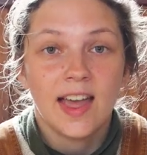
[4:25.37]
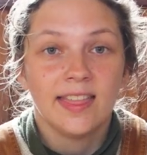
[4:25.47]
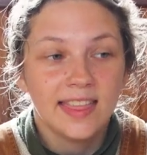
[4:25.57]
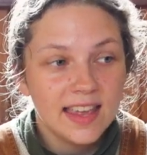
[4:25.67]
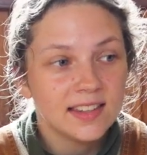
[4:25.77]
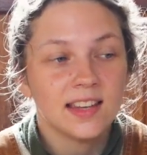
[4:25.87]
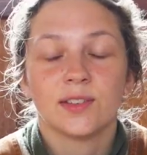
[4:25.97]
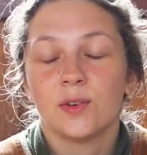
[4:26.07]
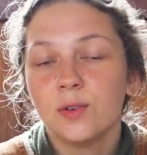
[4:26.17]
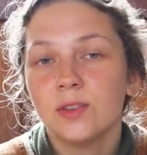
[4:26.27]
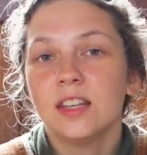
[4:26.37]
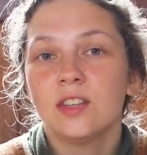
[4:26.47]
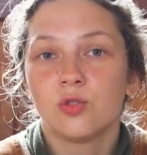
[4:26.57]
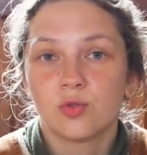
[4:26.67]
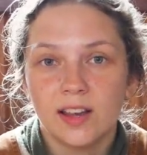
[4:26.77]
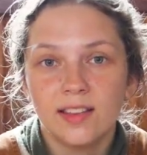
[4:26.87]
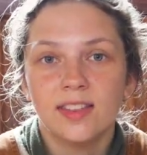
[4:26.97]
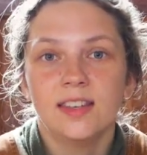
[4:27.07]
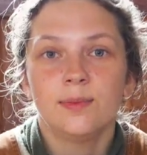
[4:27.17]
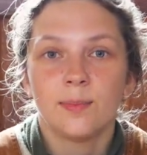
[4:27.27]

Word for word: And this has only strengthened